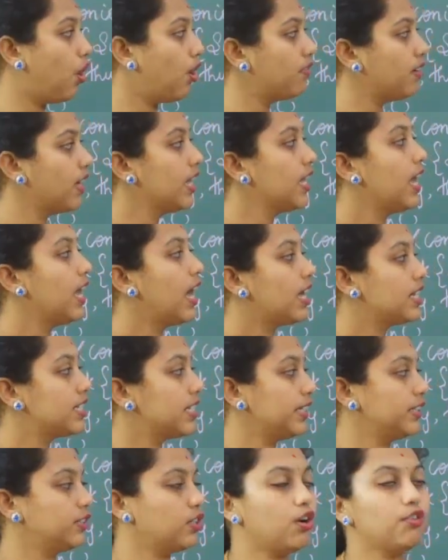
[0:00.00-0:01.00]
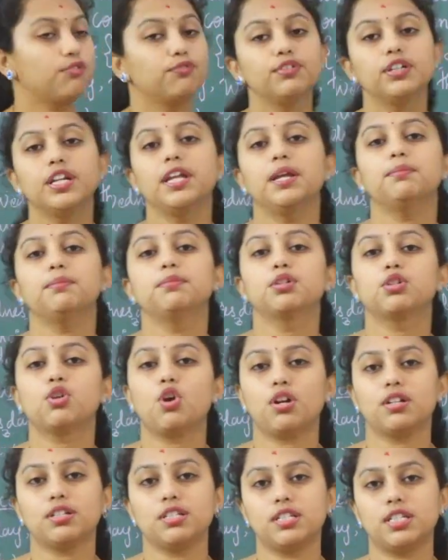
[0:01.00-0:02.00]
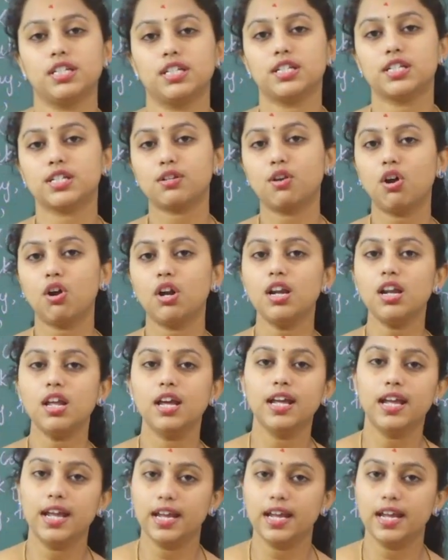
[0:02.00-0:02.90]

of a set of named constants called